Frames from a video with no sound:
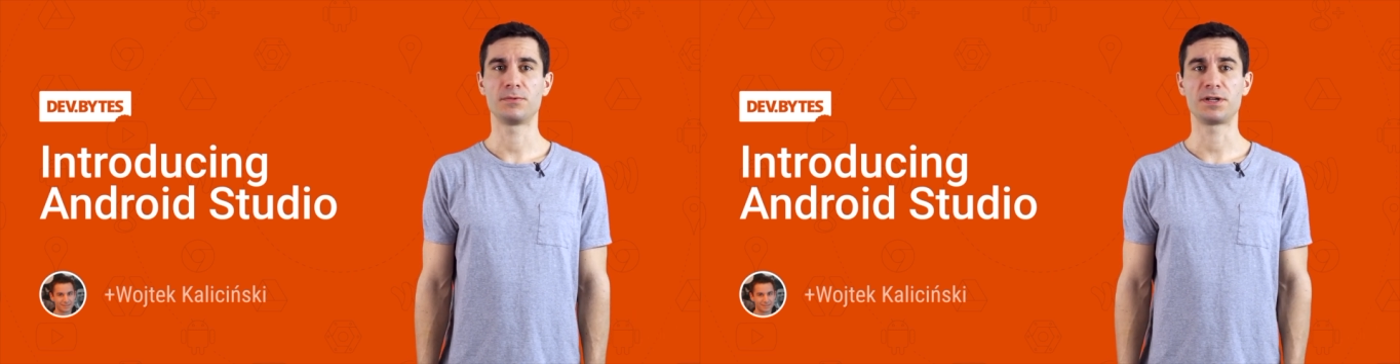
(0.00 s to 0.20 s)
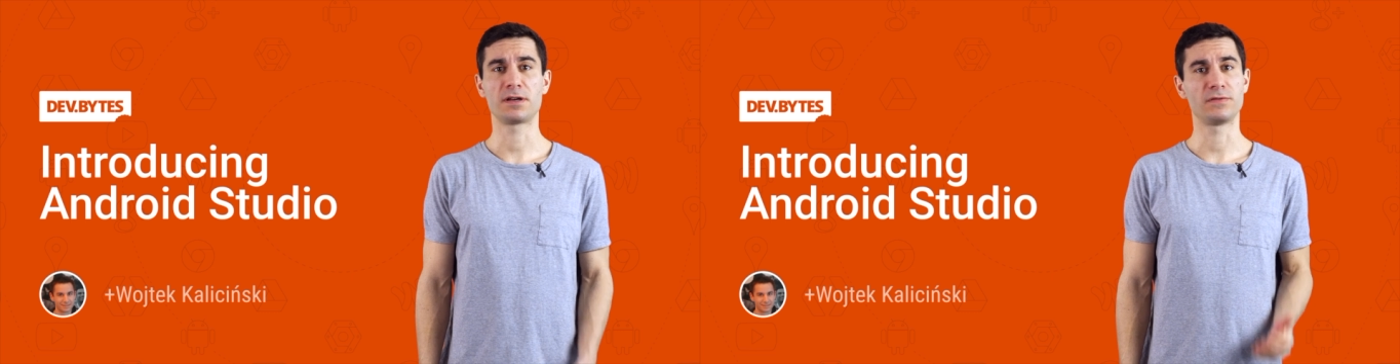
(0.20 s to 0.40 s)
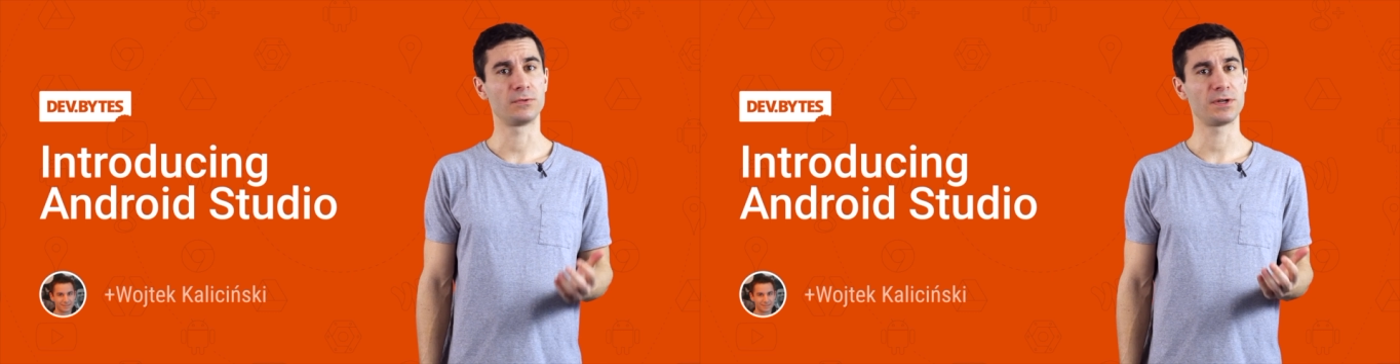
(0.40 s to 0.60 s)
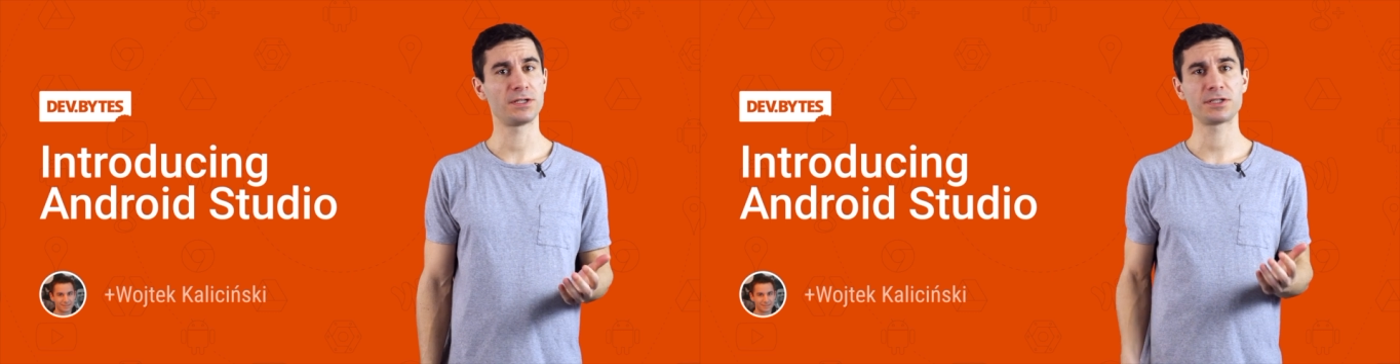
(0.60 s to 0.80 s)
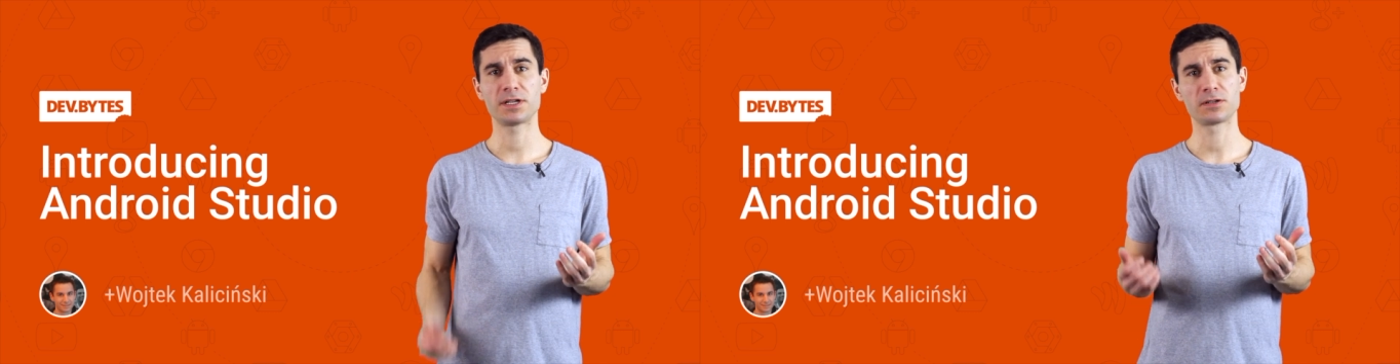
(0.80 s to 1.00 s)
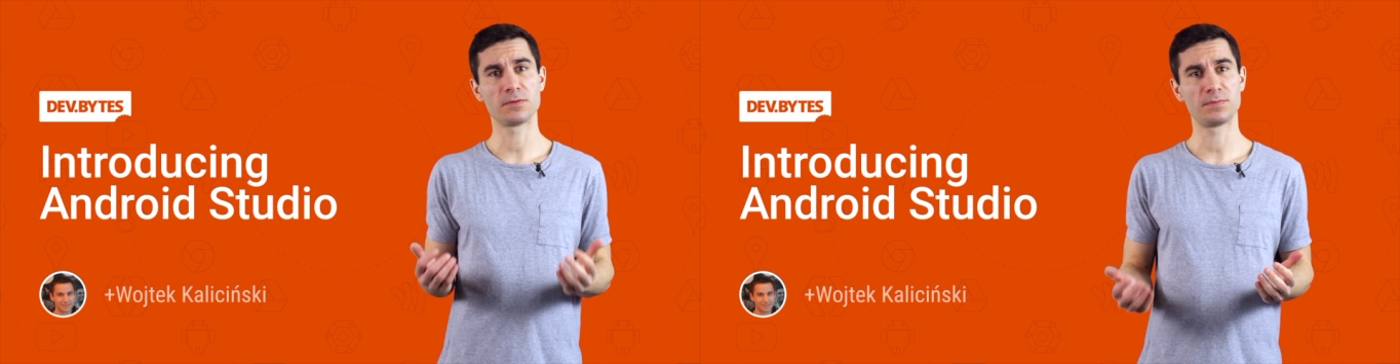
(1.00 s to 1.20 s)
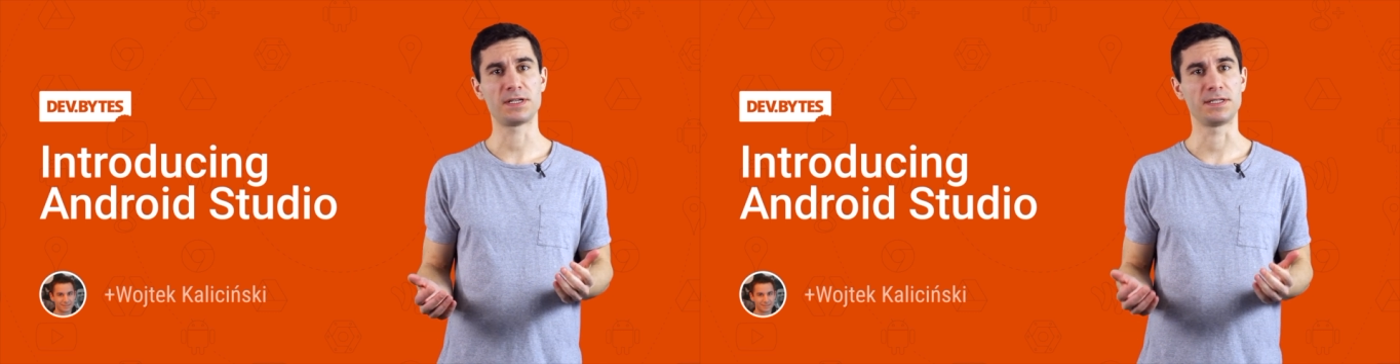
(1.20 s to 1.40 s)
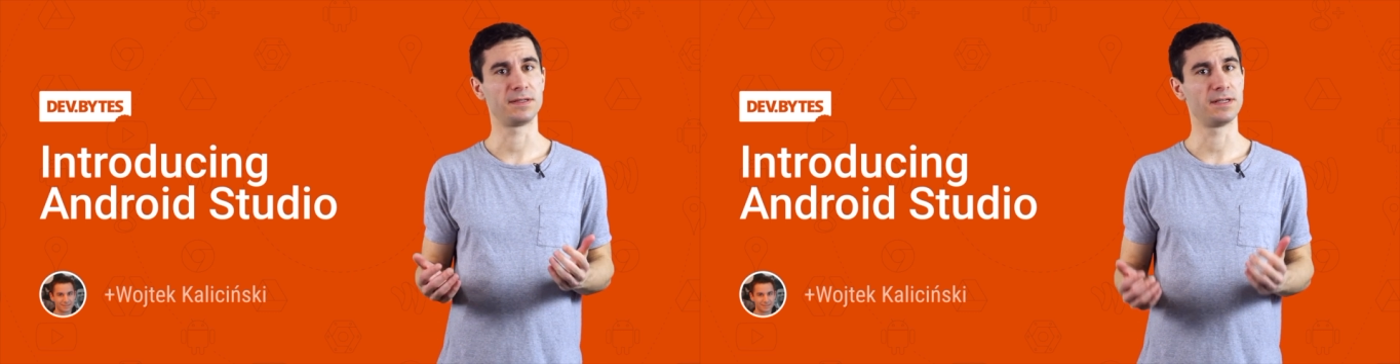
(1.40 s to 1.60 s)
when you have a rich and
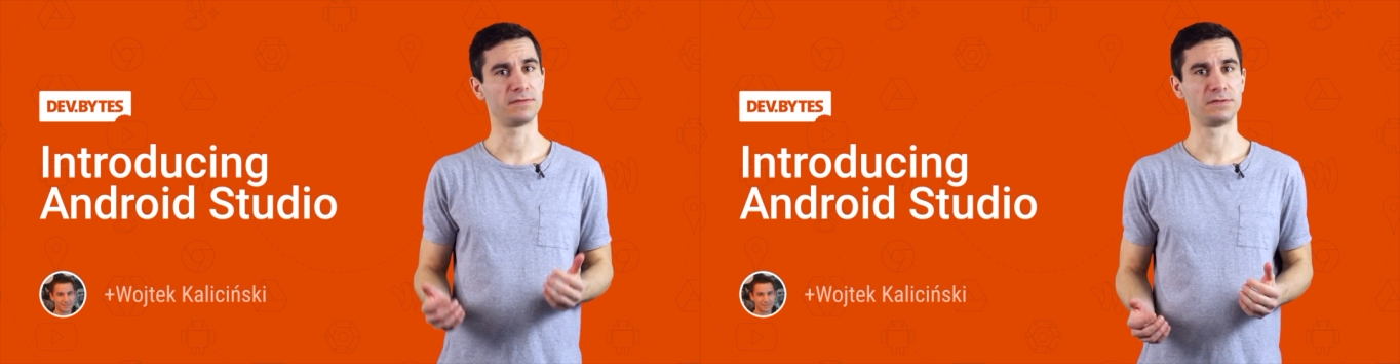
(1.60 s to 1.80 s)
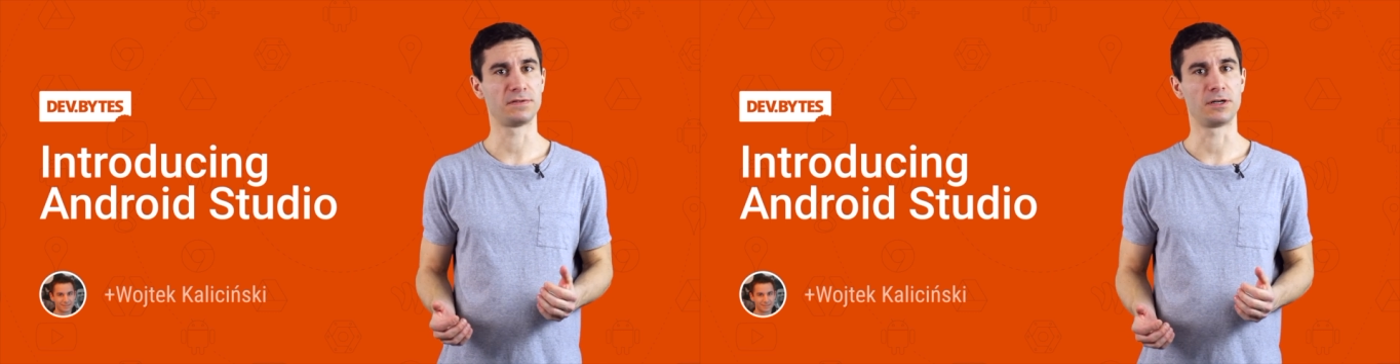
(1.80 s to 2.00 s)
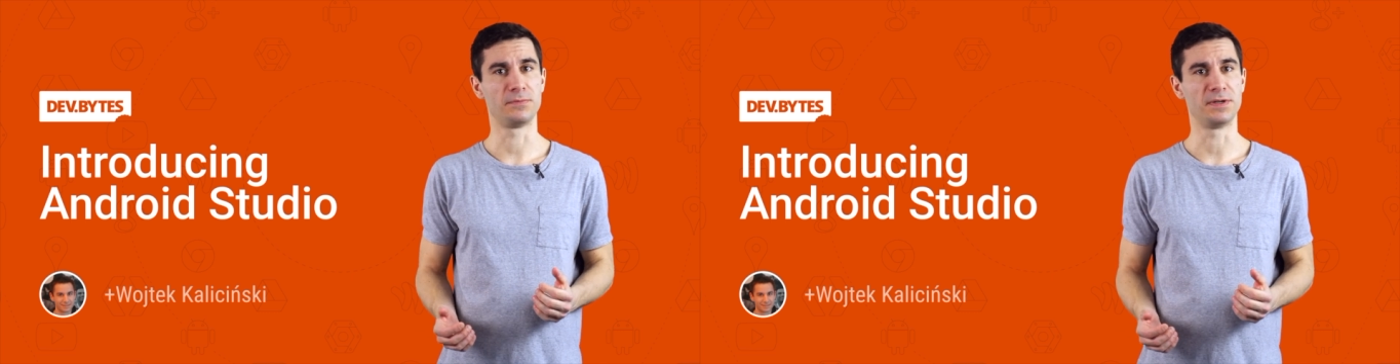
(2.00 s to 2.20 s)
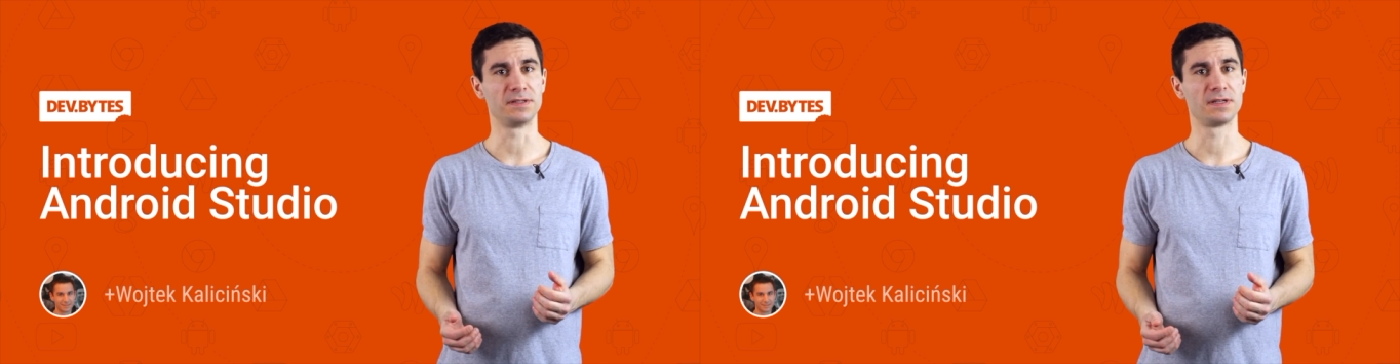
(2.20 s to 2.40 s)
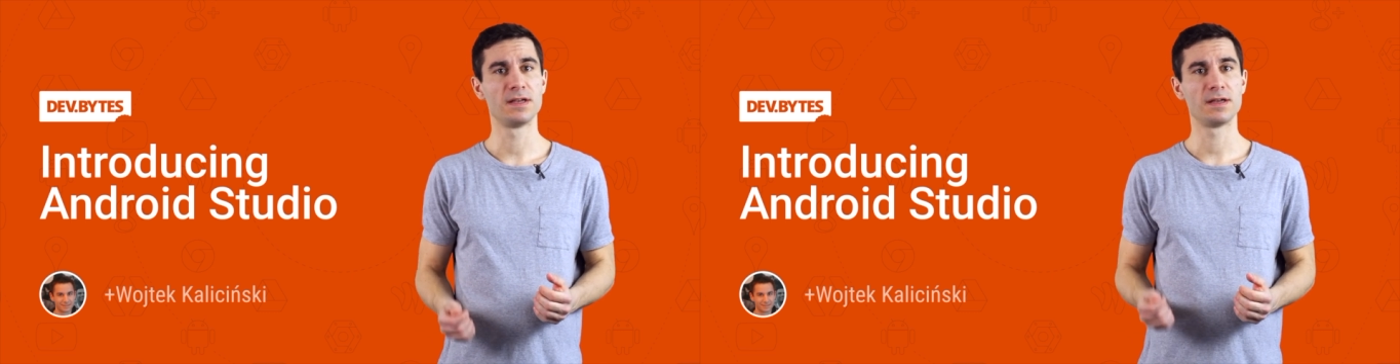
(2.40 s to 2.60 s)
complete dev environment,